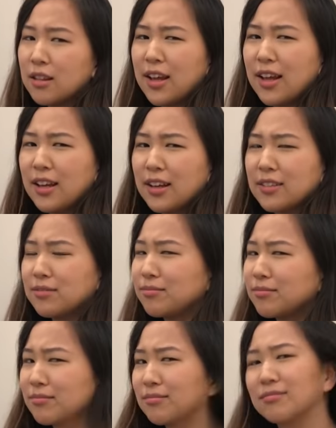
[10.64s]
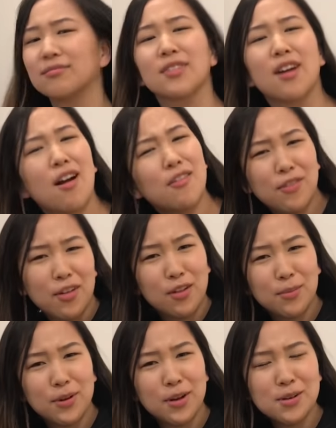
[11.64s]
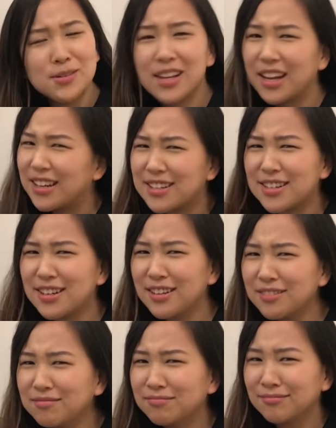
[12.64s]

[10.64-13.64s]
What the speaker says: Like, are Filipinos Asian?